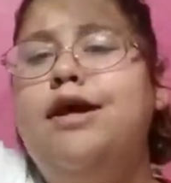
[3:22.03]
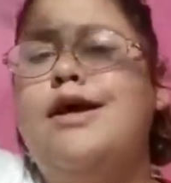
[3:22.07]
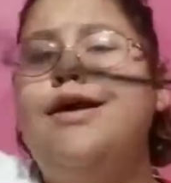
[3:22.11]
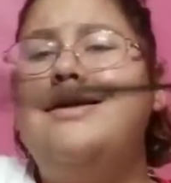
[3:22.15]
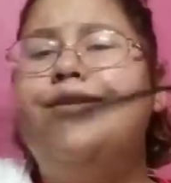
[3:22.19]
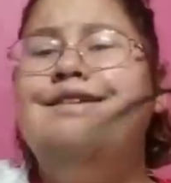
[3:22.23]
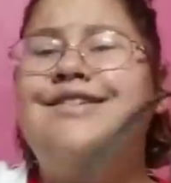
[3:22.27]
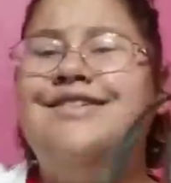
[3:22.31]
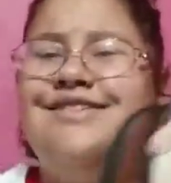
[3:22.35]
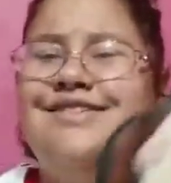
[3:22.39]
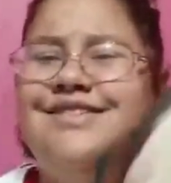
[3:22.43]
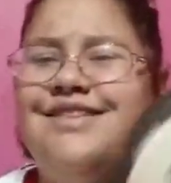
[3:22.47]
I
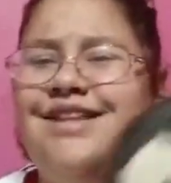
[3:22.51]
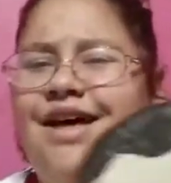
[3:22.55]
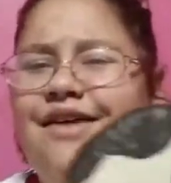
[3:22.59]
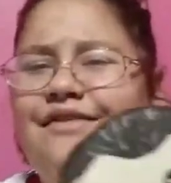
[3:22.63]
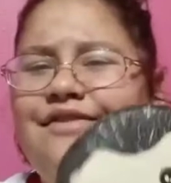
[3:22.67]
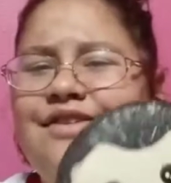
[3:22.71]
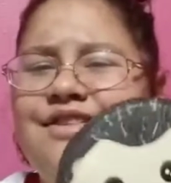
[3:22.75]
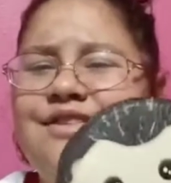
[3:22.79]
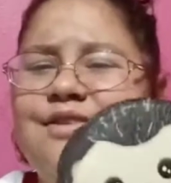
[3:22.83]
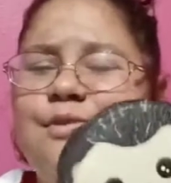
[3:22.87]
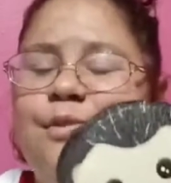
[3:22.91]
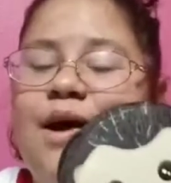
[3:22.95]
just
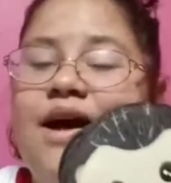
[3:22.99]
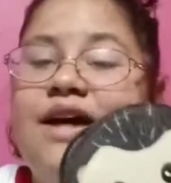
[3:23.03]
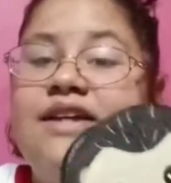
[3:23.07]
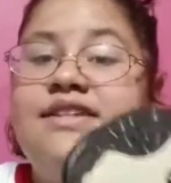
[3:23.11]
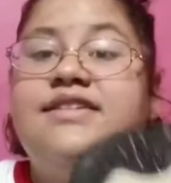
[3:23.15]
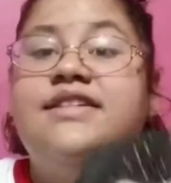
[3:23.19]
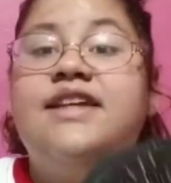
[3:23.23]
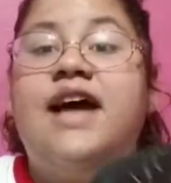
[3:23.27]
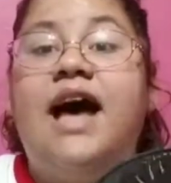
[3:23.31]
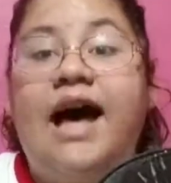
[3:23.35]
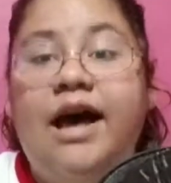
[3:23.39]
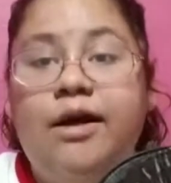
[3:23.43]
love it. I
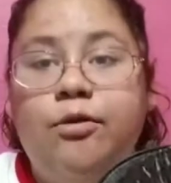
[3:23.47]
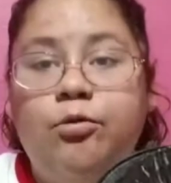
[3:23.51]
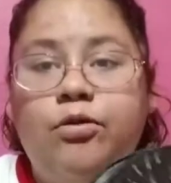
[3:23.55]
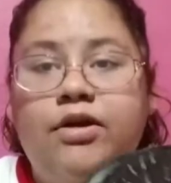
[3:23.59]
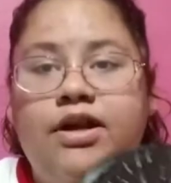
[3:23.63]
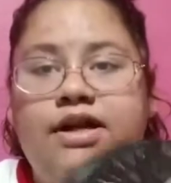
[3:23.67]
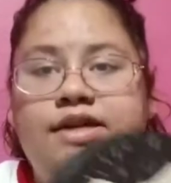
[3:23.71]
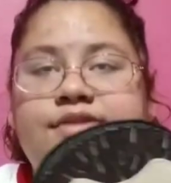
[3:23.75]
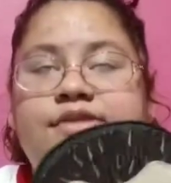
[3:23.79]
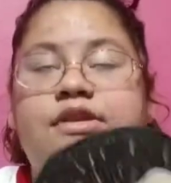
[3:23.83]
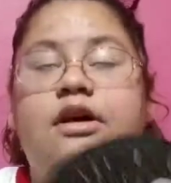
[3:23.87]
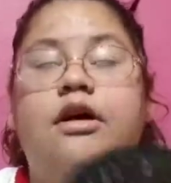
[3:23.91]
died
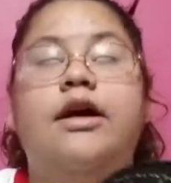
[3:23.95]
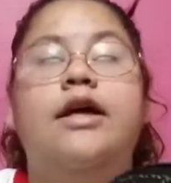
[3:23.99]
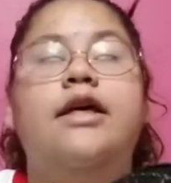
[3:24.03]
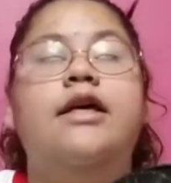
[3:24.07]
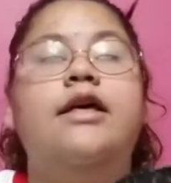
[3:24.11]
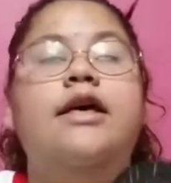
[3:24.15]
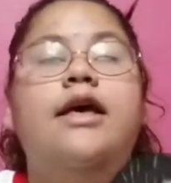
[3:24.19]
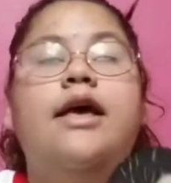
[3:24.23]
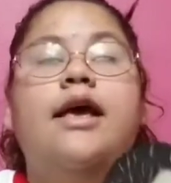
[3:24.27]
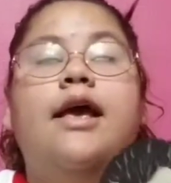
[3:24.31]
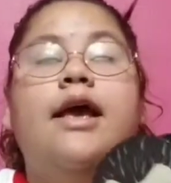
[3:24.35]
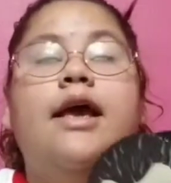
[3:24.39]
when I saw it,
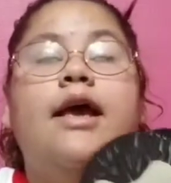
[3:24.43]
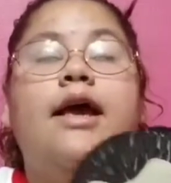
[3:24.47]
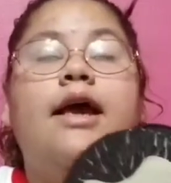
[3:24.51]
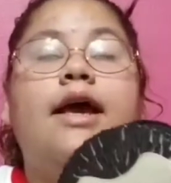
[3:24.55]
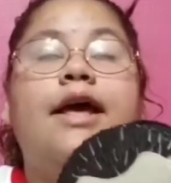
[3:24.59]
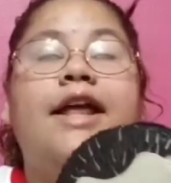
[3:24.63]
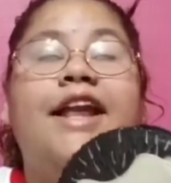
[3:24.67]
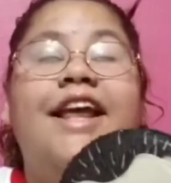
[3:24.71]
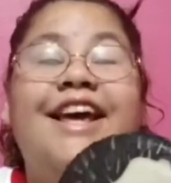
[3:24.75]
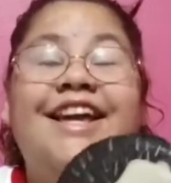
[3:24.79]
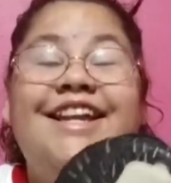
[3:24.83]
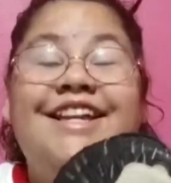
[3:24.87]

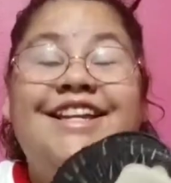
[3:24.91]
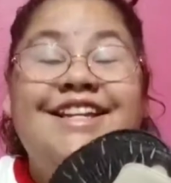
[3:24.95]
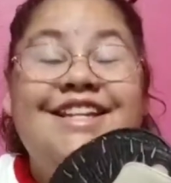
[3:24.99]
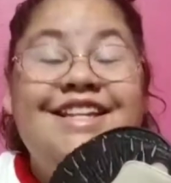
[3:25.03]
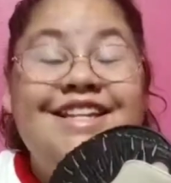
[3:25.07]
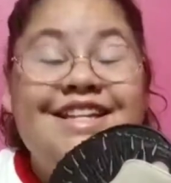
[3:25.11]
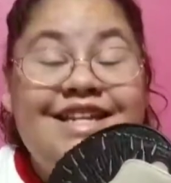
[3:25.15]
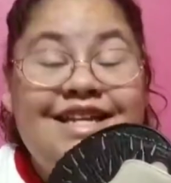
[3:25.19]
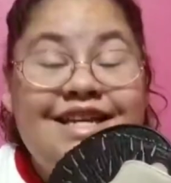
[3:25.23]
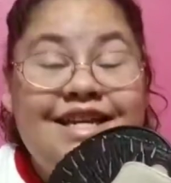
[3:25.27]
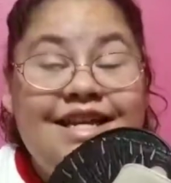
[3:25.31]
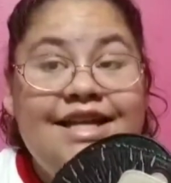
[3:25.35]
and I
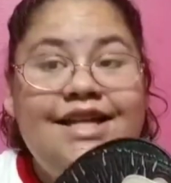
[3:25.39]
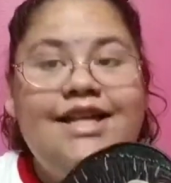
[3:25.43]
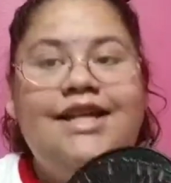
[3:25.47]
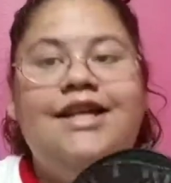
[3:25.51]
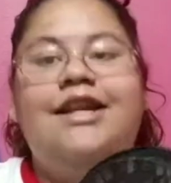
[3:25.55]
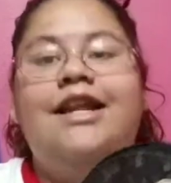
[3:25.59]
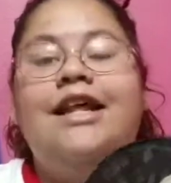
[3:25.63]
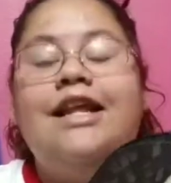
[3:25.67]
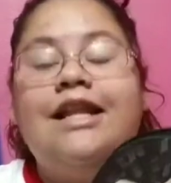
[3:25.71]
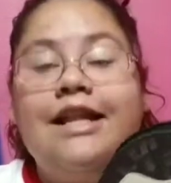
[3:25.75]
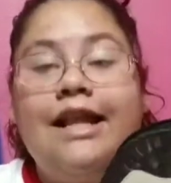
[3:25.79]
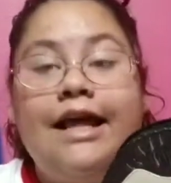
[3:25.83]

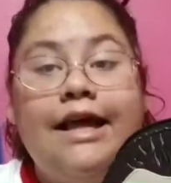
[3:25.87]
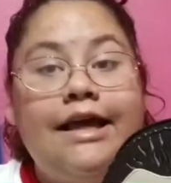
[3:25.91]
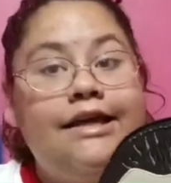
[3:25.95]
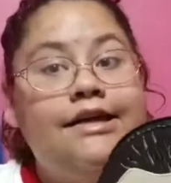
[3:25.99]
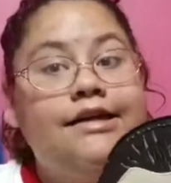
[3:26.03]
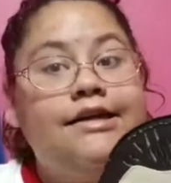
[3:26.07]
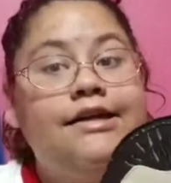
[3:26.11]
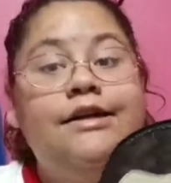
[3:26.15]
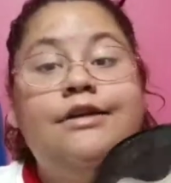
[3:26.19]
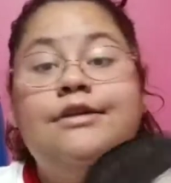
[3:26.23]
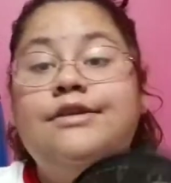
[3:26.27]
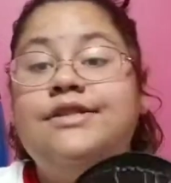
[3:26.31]
needed it.
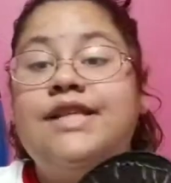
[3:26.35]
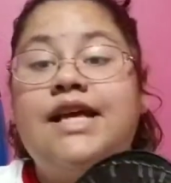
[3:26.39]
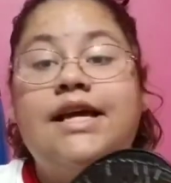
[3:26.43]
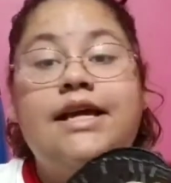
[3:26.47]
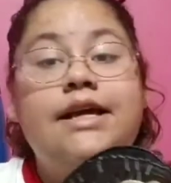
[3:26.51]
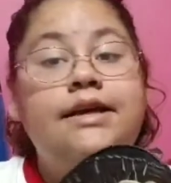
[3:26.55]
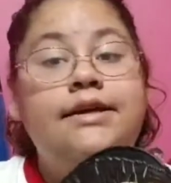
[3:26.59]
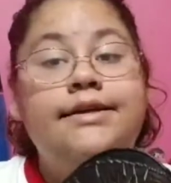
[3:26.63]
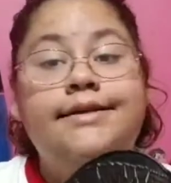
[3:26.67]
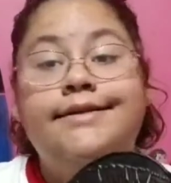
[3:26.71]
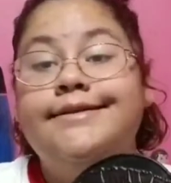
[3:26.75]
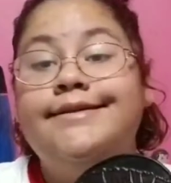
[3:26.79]
Like, I was
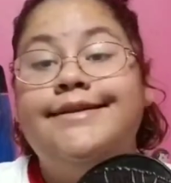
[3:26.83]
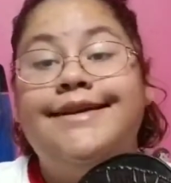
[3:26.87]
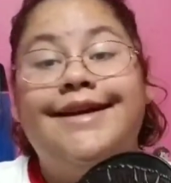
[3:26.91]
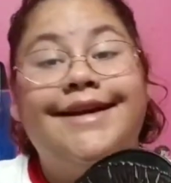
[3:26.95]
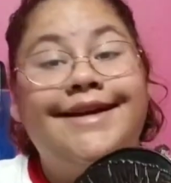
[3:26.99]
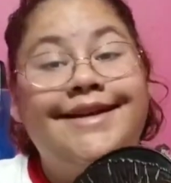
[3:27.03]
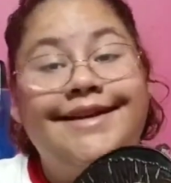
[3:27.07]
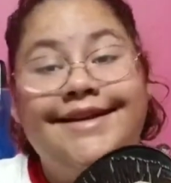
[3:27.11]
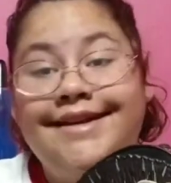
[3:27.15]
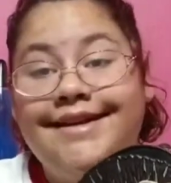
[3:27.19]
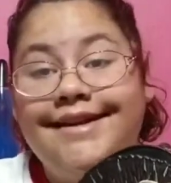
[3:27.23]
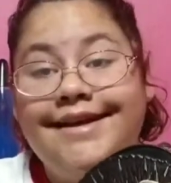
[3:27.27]
like,
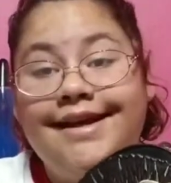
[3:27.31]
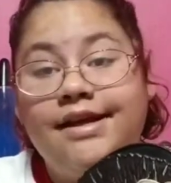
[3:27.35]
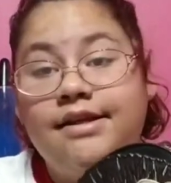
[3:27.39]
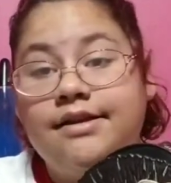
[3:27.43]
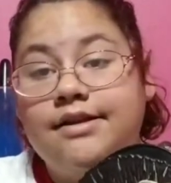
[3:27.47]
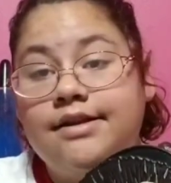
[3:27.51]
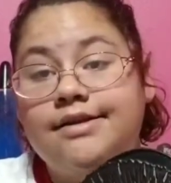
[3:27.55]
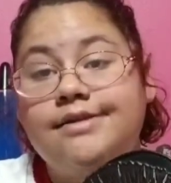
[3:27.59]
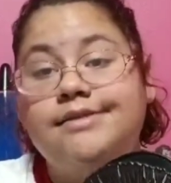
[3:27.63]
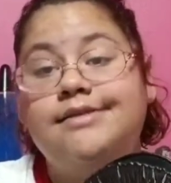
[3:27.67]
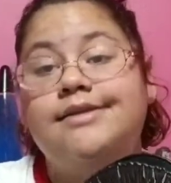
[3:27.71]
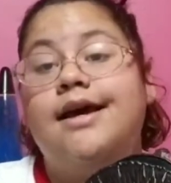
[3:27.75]
I need to get
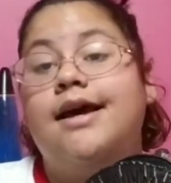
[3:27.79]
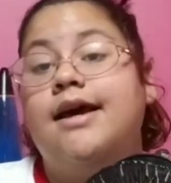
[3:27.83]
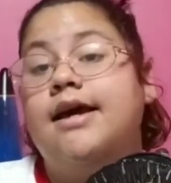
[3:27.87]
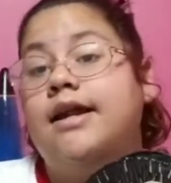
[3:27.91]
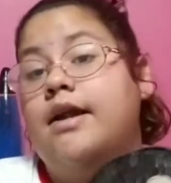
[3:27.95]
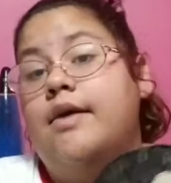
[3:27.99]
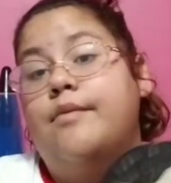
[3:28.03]
this.